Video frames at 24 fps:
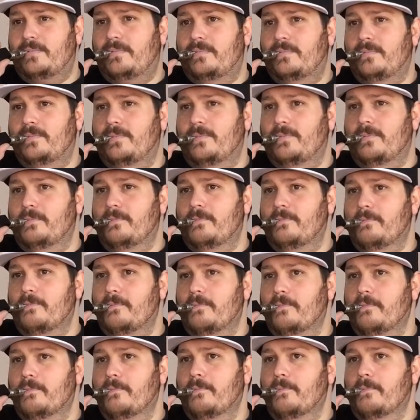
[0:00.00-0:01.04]

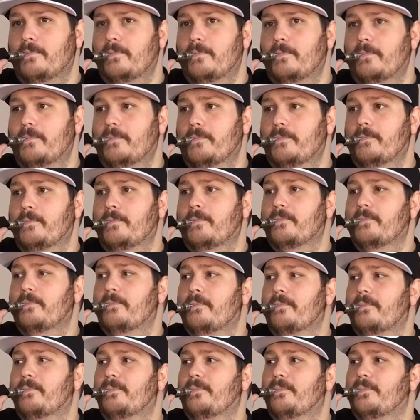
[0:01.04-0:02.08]

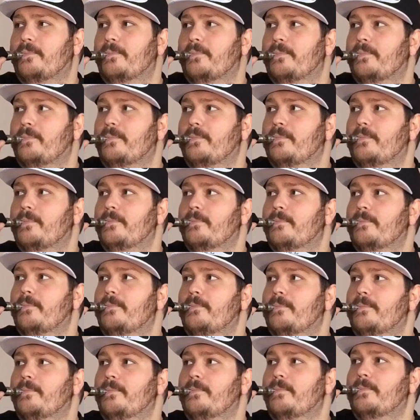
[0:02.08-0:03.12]

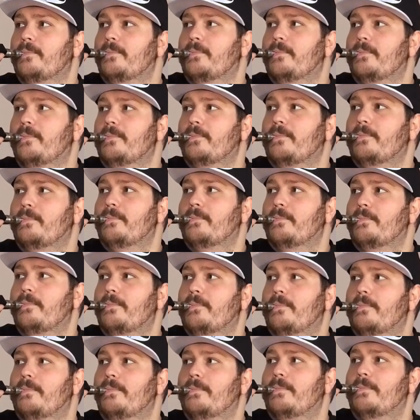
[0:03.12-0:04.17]

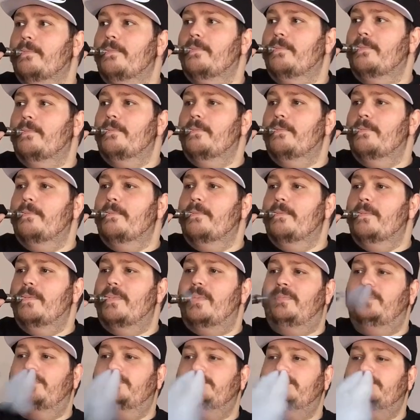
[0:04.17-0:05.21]

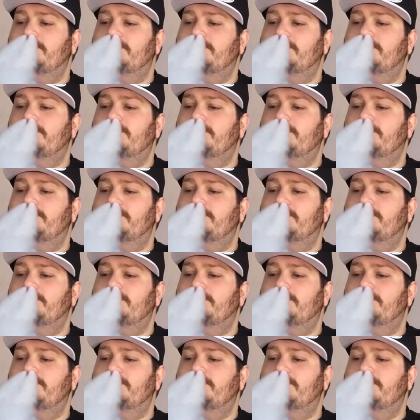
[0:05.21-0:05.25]
No one is speaking in this clip.